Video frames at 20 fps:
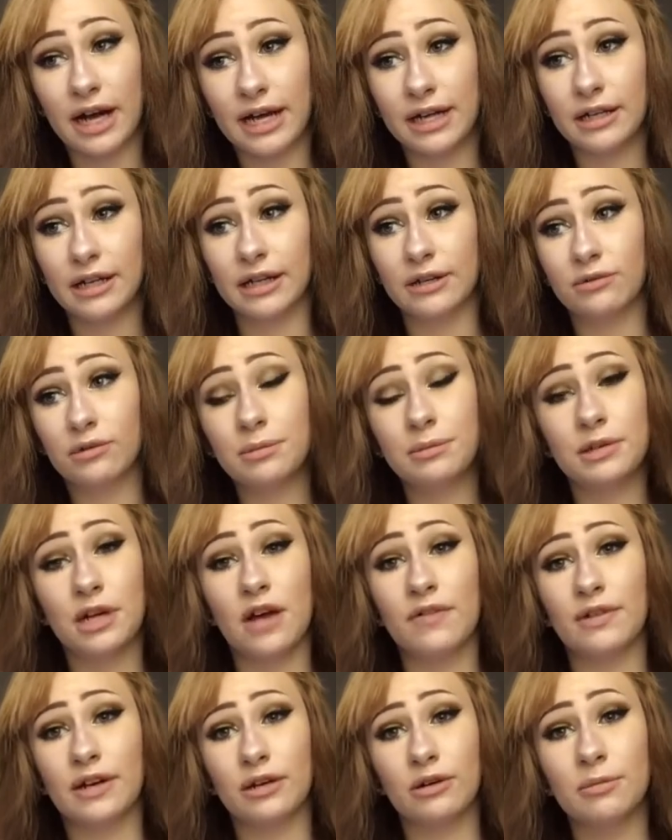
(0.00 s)
I had like ripped it
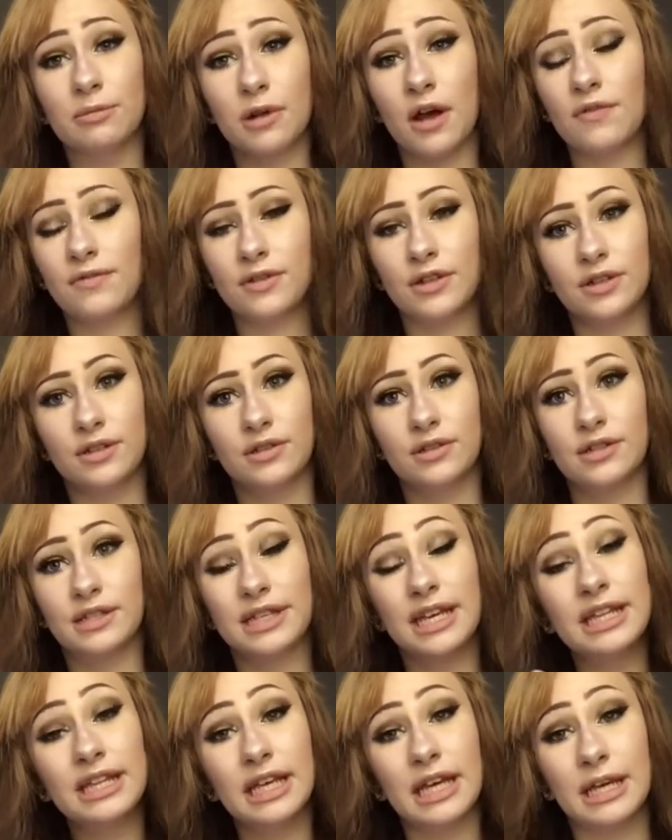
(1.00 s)
off, and I ripped off the
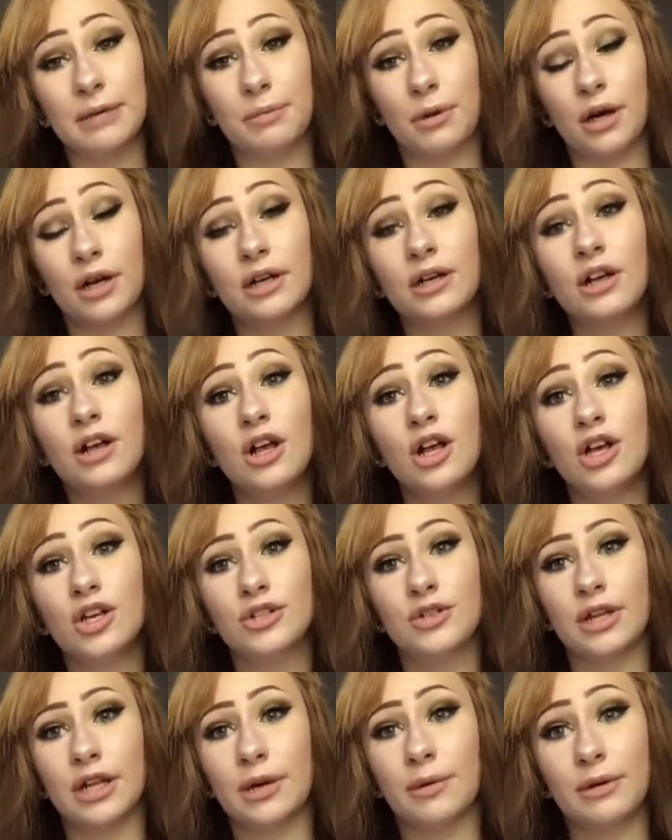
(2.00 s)
skin that had burnt
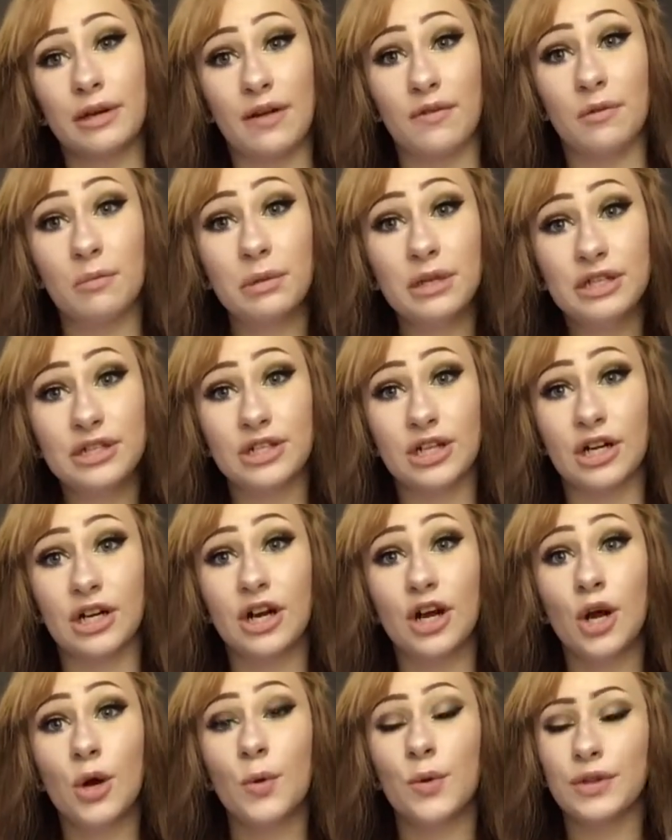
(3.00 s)
so that I wouldn't have a blister.